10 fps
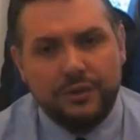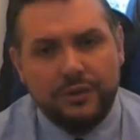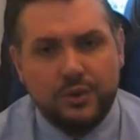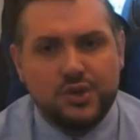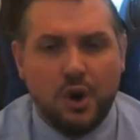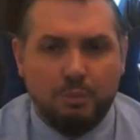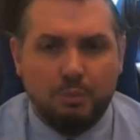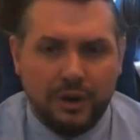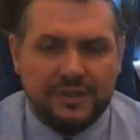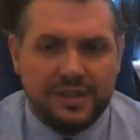through strong
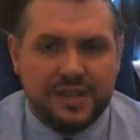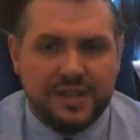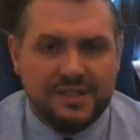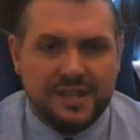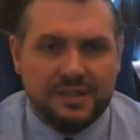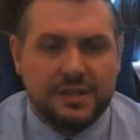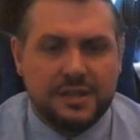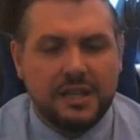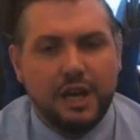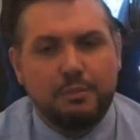privacy
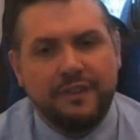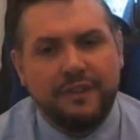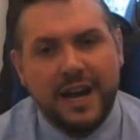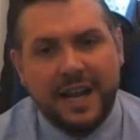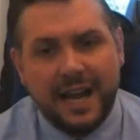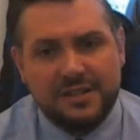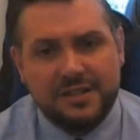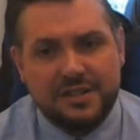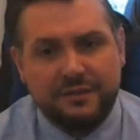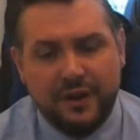settings and providing
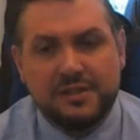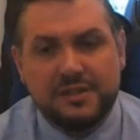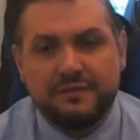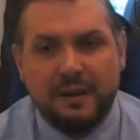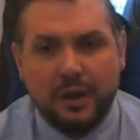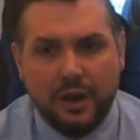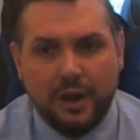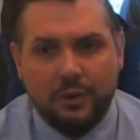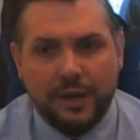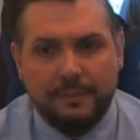access to friends and family
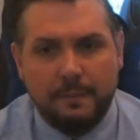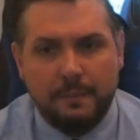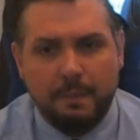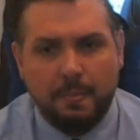only.